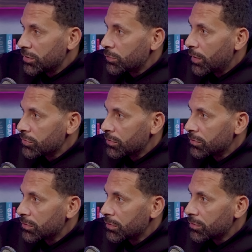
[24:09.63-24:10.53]

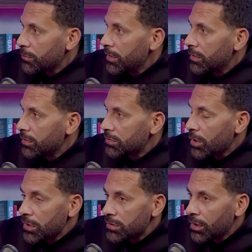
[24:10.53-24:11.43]
situations. You know I mean, he's,
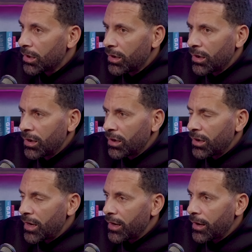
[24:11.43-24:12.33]
he's
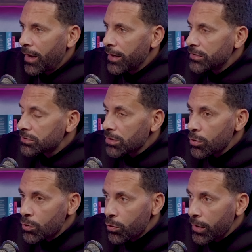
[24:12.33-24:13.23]
uh, he's
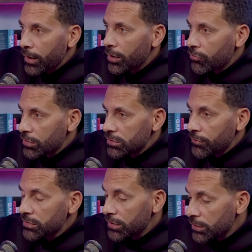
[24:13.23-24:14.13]
so quick and
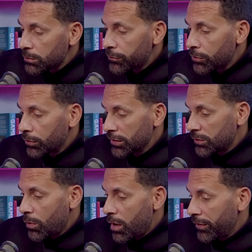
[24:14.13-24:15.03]
aggressive. I said this before. This
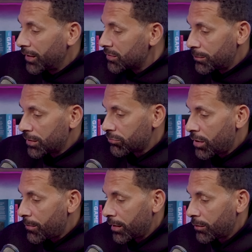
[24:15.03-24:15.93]
is why I think he's the best
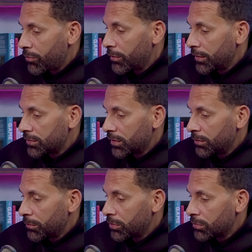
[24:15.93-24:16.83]
right back in Premier League
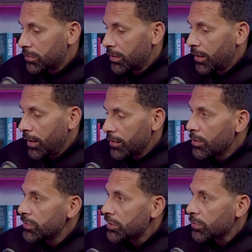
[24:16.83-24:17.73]
scene because in
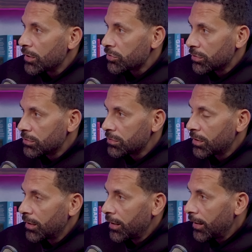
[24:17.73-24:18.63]
those situations,
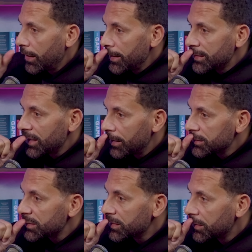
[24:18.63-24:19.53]
he
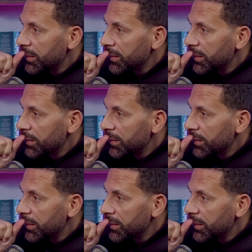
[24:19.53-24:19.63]
says,